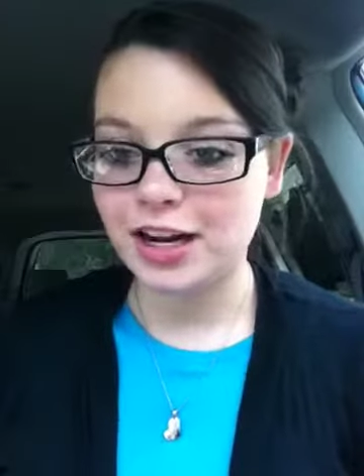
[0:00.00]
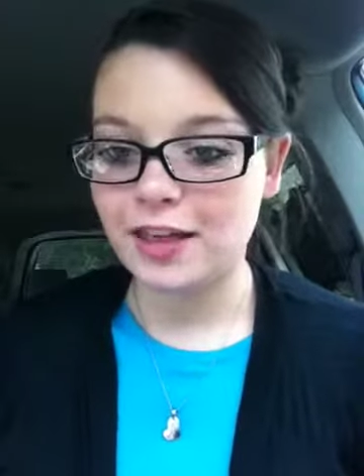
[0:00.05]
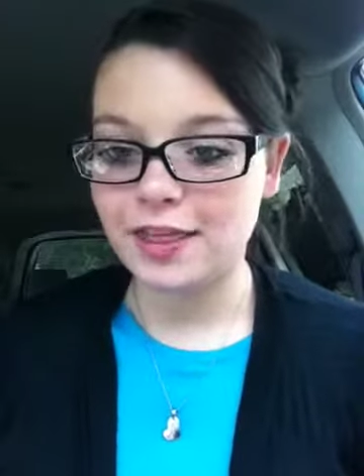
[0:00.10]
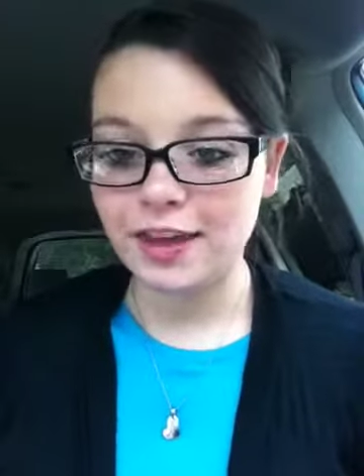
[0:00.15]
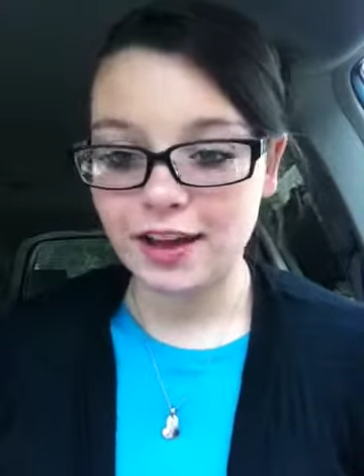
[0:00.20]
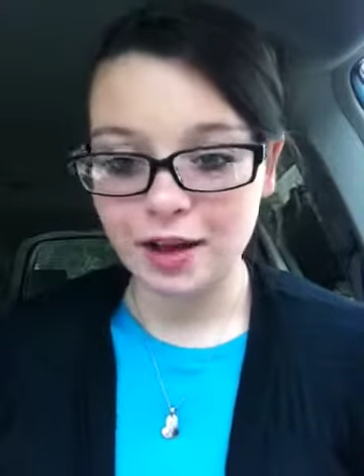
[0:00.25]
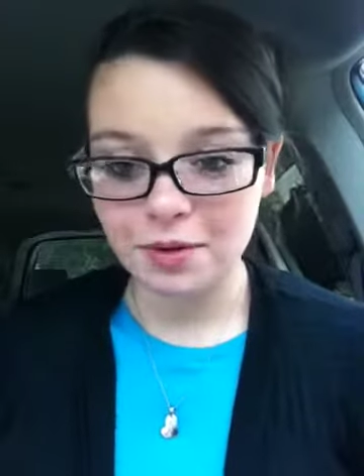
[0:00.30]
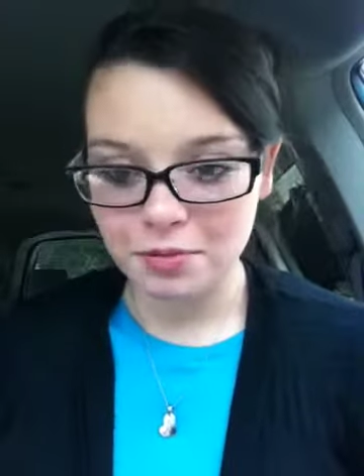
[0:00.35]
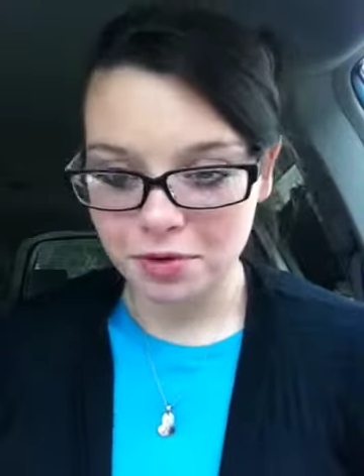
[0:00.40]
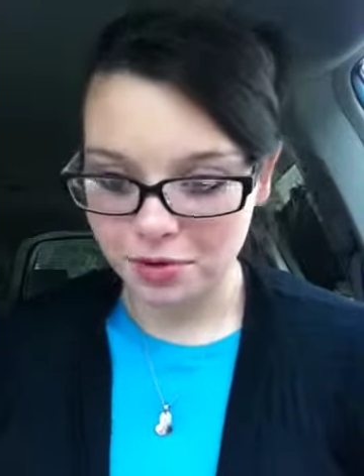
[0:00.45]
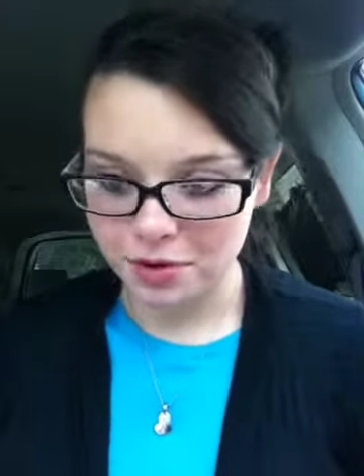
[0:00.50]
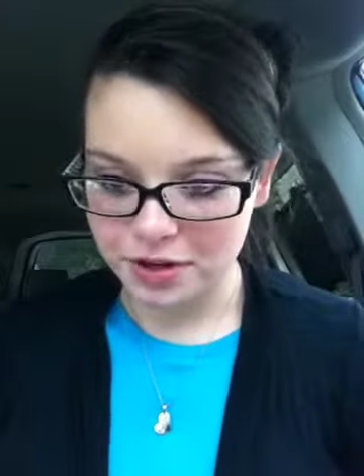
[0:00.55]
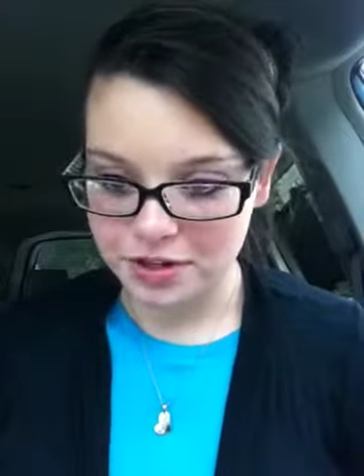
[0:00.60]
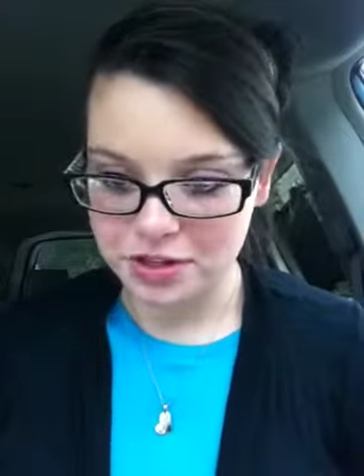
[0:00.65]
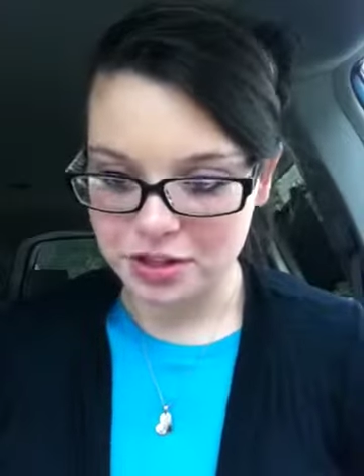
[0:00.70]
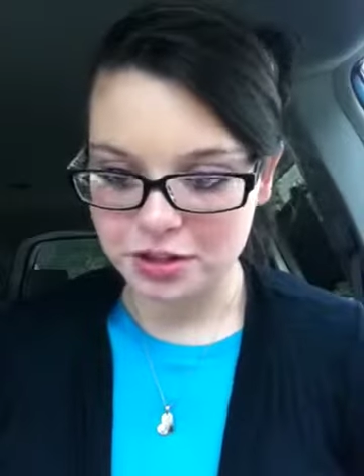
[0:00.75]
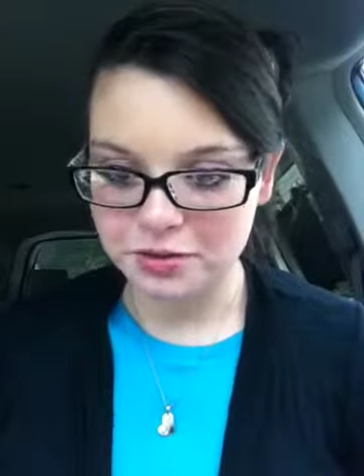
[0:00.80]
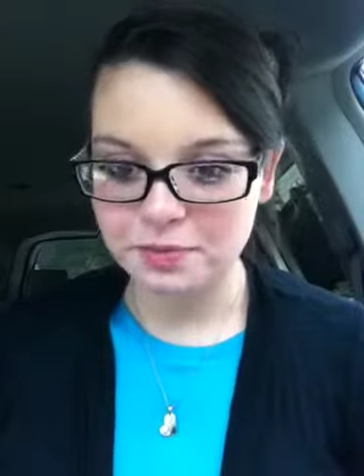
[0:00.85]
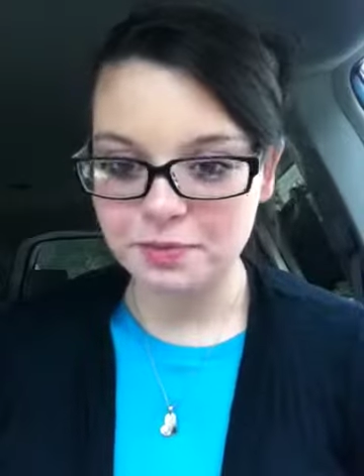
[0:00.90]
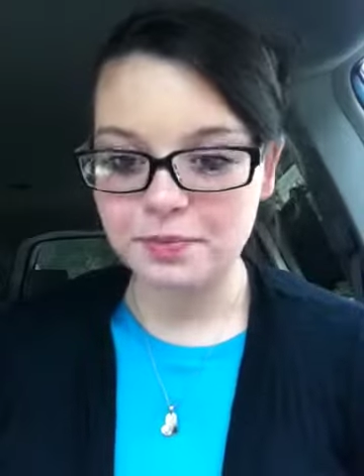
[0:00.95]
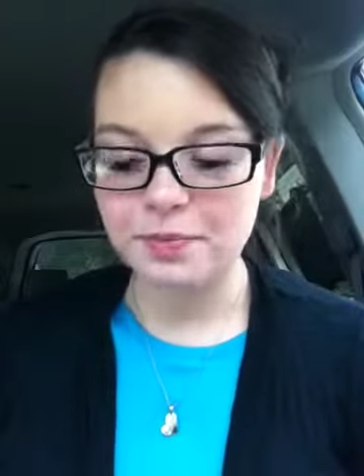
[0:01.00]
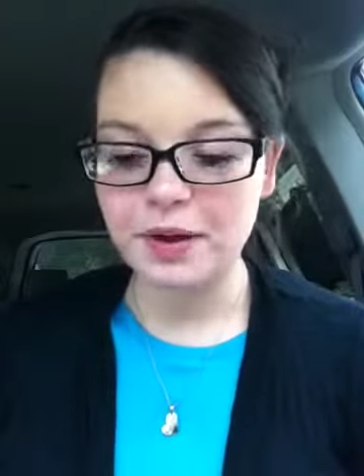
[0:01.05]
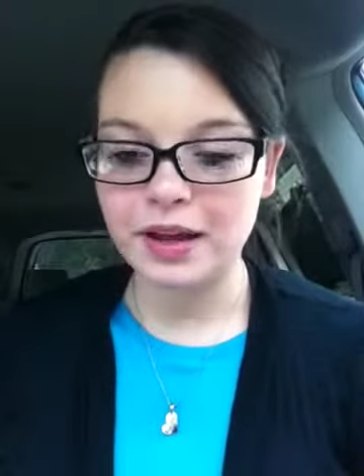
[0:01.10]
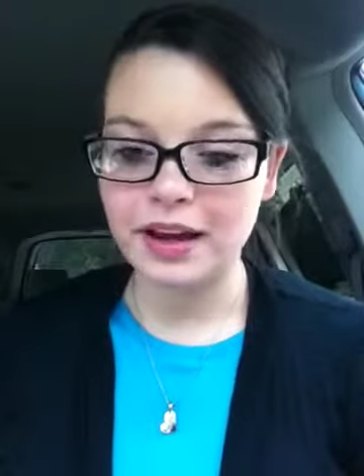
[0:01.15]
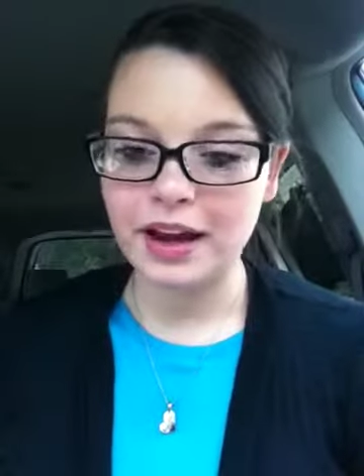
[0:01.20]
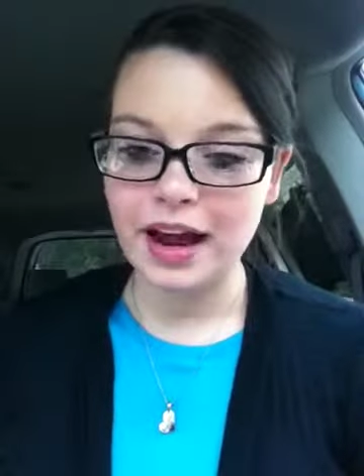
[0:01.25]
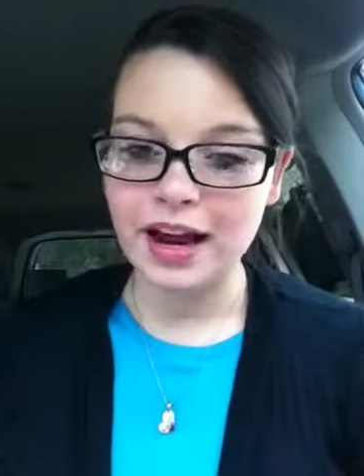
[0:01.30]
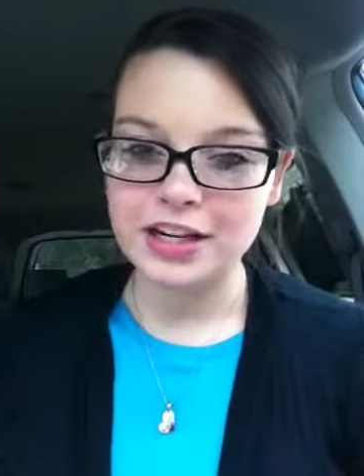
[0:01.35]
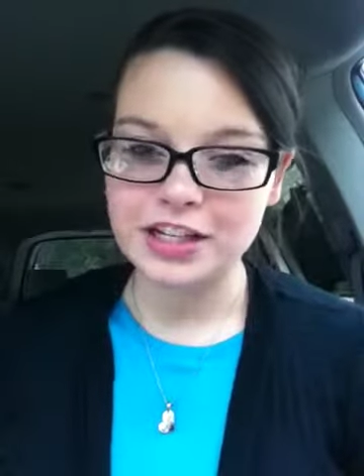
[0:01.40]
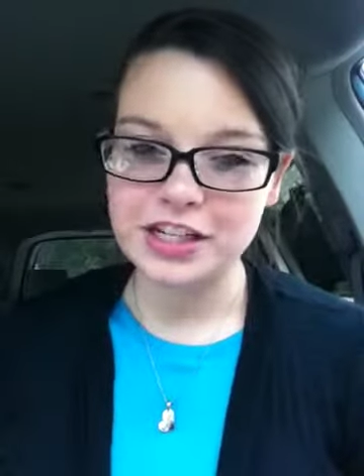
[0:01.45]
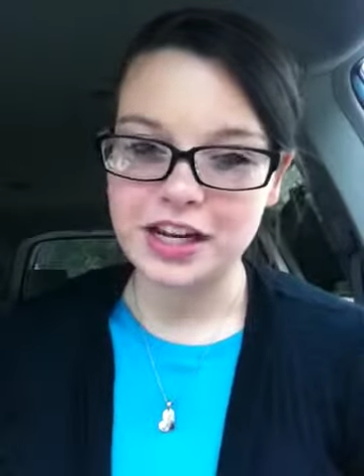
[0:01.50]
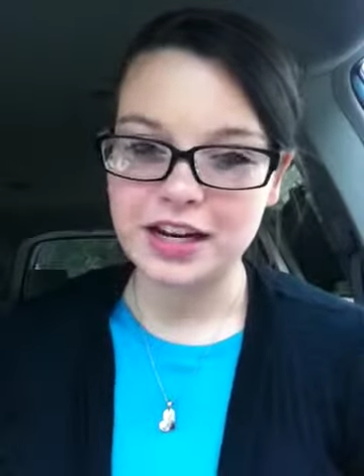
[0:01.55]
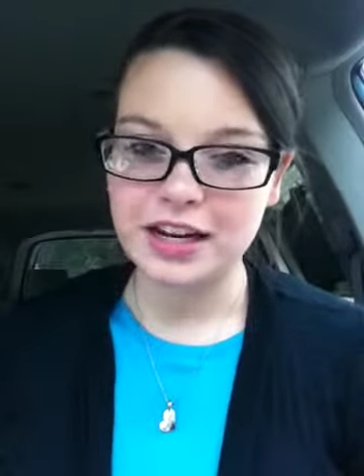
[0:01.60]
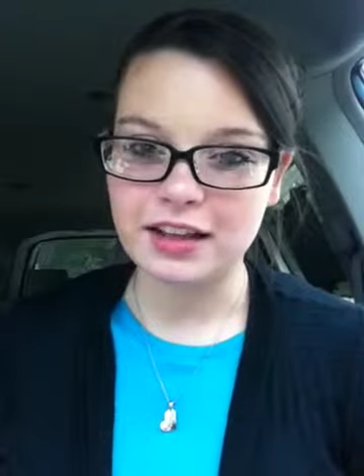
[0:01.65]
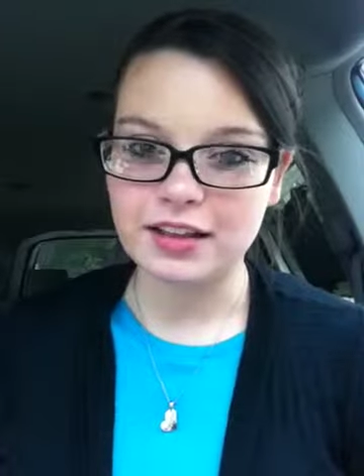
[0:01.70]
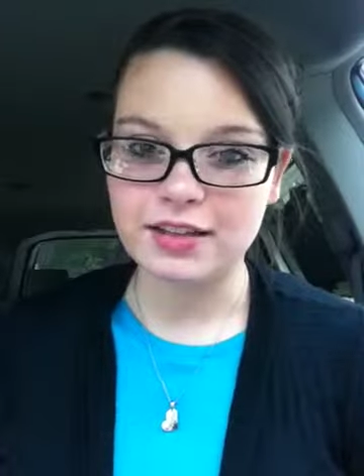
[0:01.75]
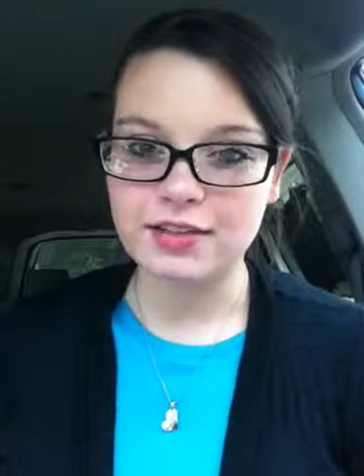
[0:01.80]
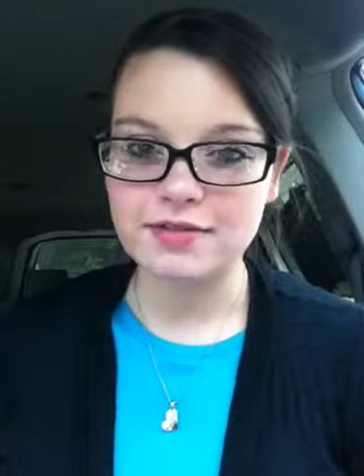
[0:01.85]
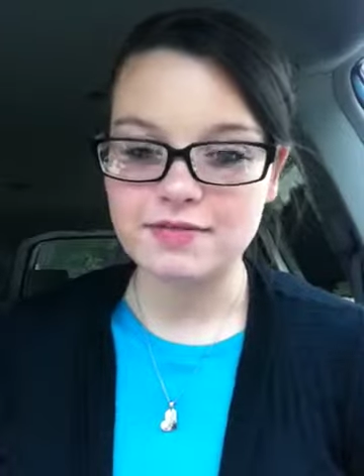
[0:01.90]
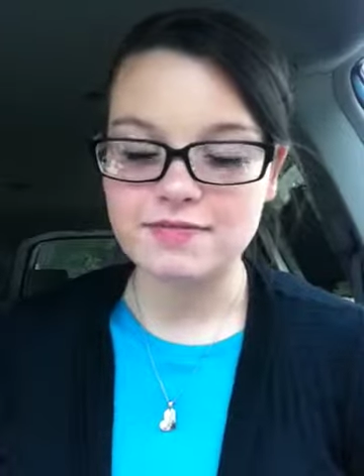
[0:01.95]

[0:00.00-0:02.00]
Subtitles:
I think I'm going to, but I just had to